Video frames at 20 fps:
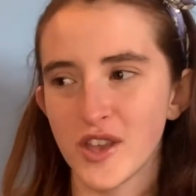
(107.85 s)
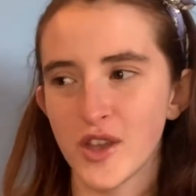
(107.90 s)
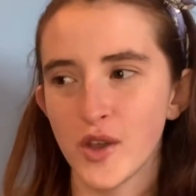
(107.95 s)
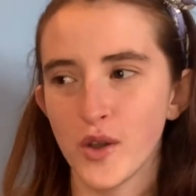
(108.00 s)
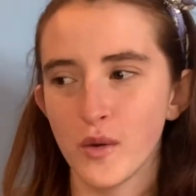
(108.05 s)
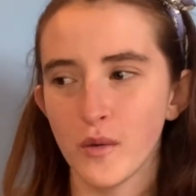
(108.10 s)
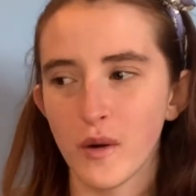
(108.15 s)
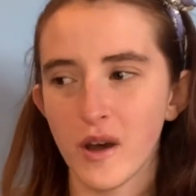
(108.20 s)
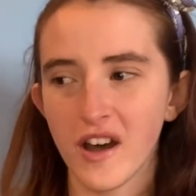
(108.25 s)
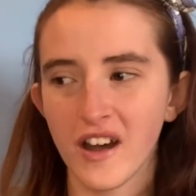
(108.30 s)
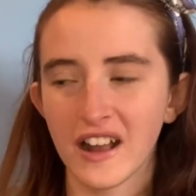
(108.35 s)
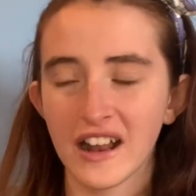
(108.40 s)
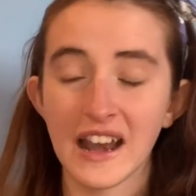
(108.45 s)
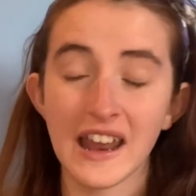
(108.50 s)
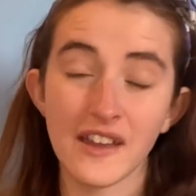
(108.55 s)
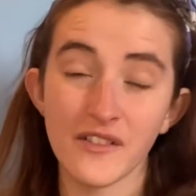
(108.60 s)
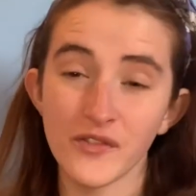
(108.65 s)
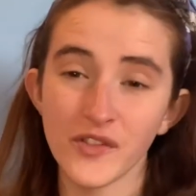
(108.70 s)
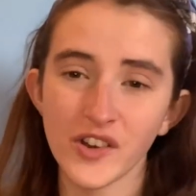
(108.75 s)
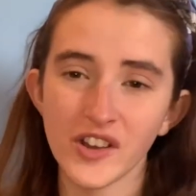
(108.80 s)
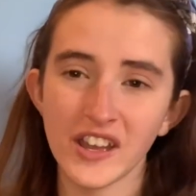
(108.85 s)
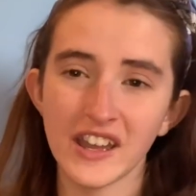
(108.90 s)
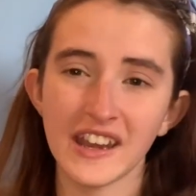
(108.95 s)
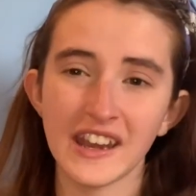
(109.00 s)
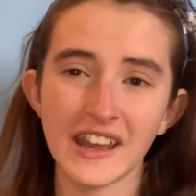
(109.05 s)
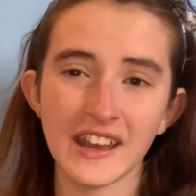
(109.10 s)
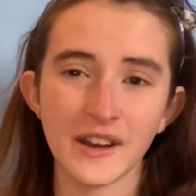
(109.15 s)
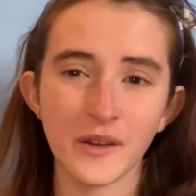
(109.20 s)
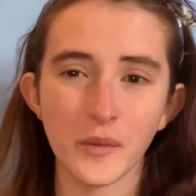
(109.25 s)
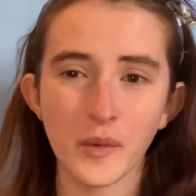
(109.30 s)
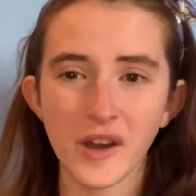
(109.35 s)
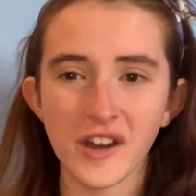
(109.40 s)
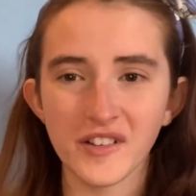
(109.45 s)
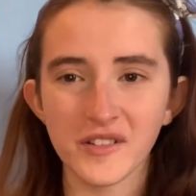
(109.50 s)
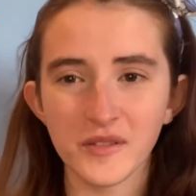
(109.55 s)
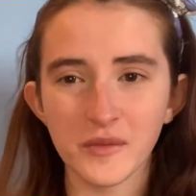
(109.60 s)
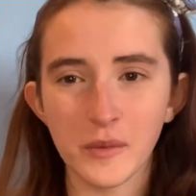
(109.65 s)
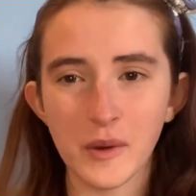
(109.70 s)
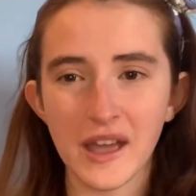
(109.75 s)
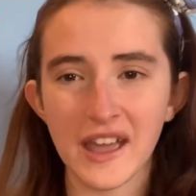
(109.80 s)
who are clairvoyant in a world
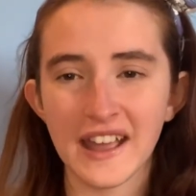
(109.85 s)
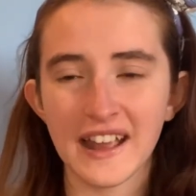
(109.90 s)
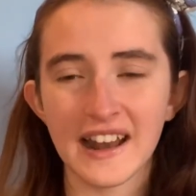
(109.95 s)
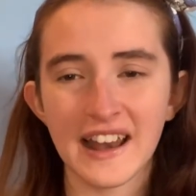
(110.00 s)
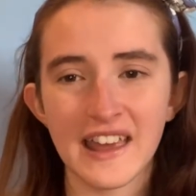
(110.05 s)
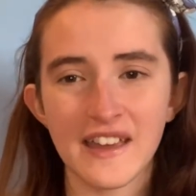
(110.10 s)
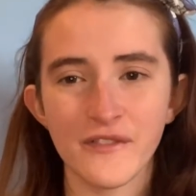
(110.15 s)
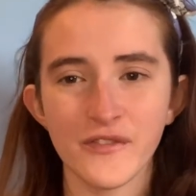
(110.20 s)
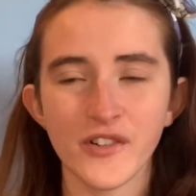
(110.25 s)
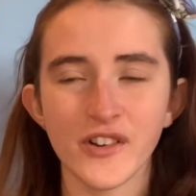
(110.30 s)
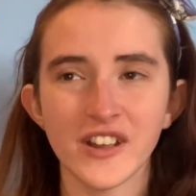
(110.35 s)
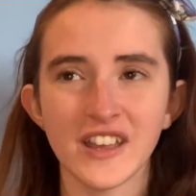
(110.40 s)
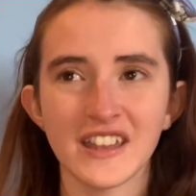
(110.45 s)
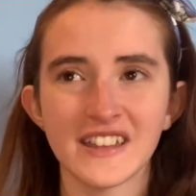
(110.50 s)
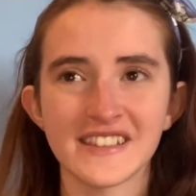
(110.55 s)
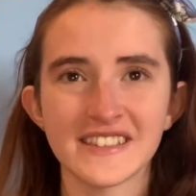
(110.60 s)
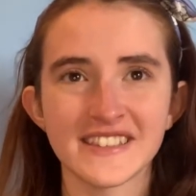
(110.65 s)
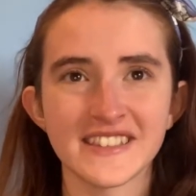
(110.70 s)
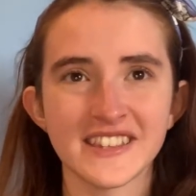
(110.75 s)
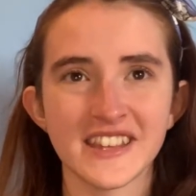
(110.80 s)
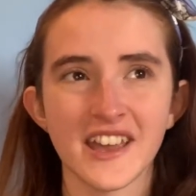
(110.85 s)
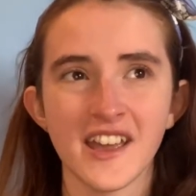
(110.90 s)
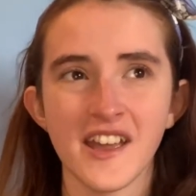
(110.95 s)
where clairvoyants